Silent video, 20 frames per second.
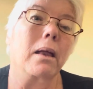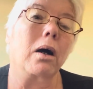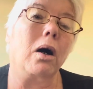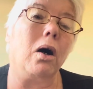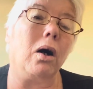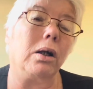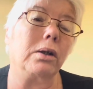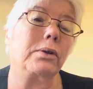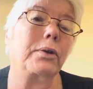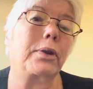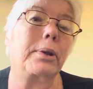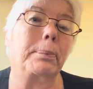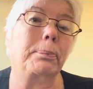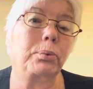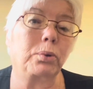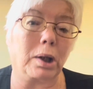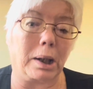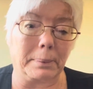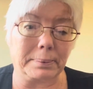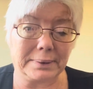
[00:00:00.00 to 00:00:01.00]
All of the
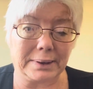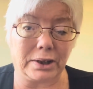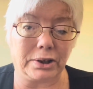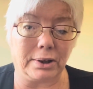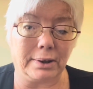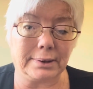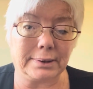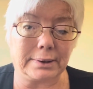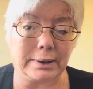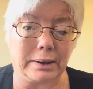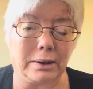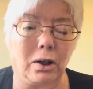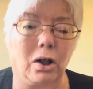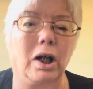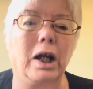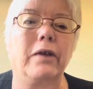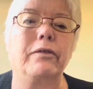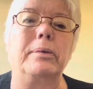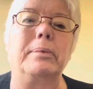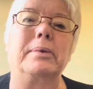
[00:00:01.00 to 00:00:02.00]
props that you see, I'll
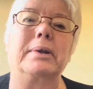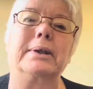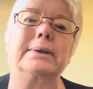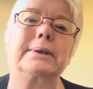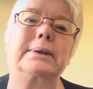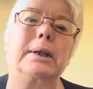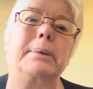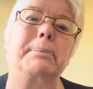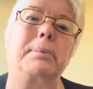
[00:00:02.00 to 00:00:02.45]
have it listed